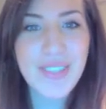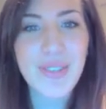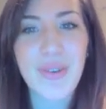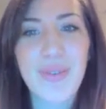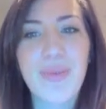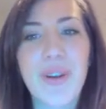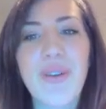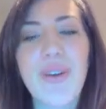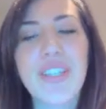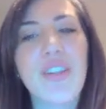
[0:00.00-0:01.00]
So we're
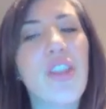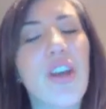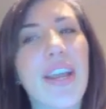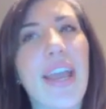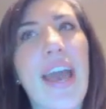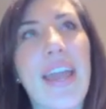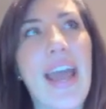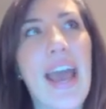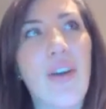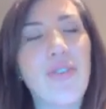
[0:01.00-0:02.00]
going to look at
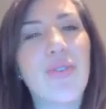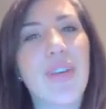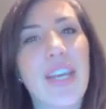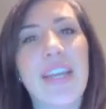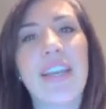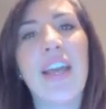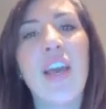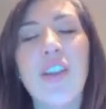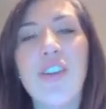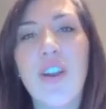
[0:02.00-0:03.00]
how you can
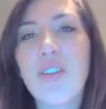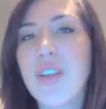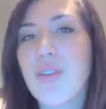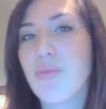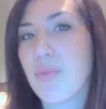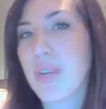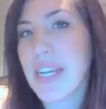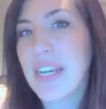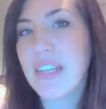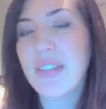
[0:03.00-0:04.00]
not only
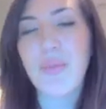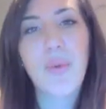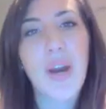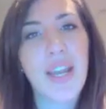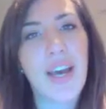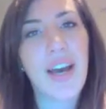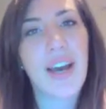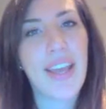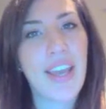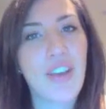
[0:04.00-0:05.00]
read what
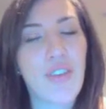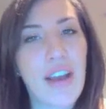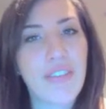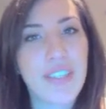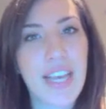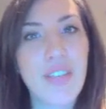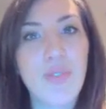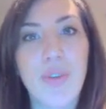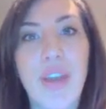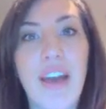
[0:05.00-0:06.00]
a graph says
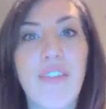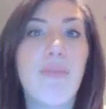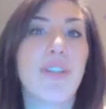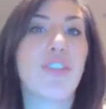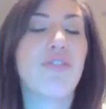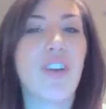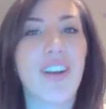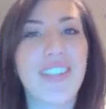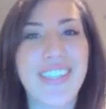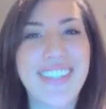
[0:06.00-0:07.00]
when you have a bunch of
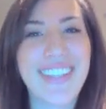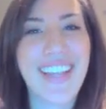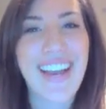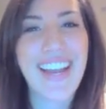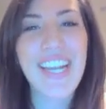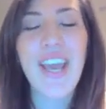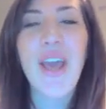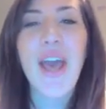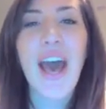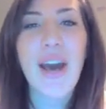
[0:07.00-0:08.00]
dots in a line,
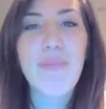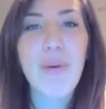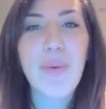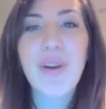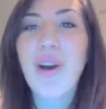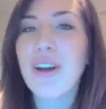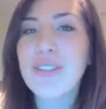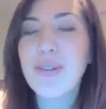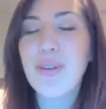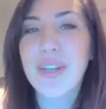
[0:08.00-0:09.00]
but we're
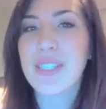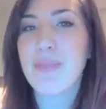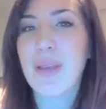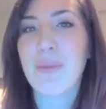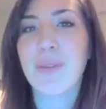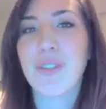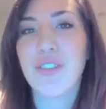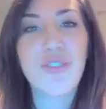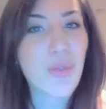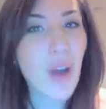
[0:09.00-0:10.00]
also going to be able to
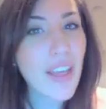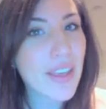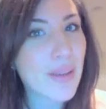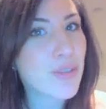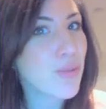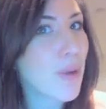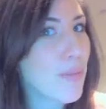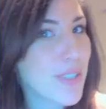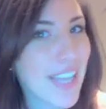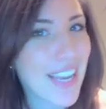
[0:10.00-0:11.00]
draw them to
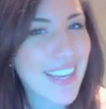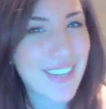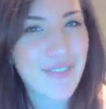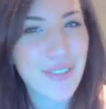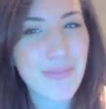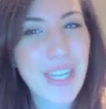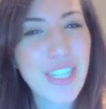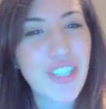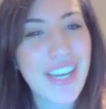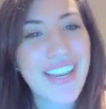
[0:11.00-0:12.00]
represent
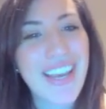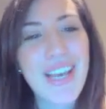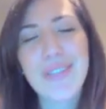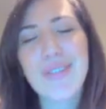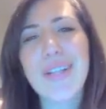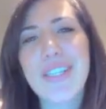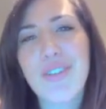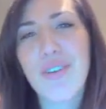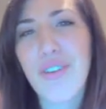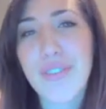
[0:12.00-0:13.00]
information. So let's
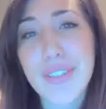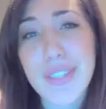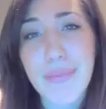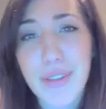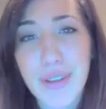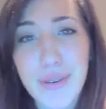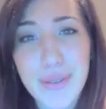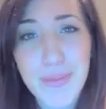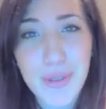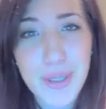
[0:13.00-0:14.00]
go over some of
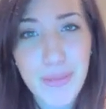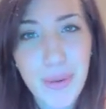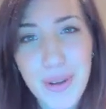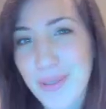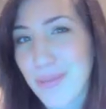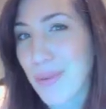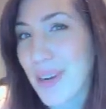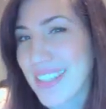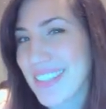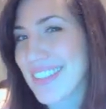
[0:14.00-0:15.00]
those most important
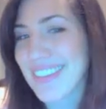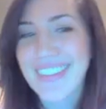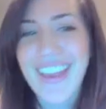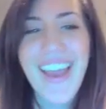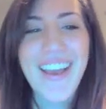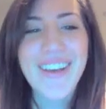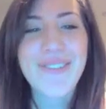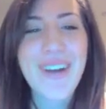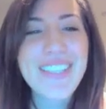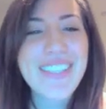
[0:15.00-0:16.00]
points.
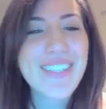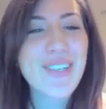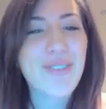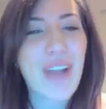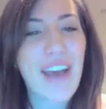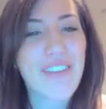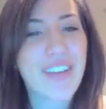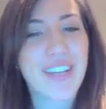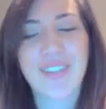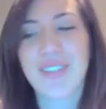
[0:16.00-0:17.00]
What does a graph
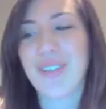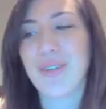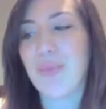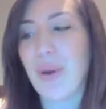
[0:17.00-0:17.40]
include?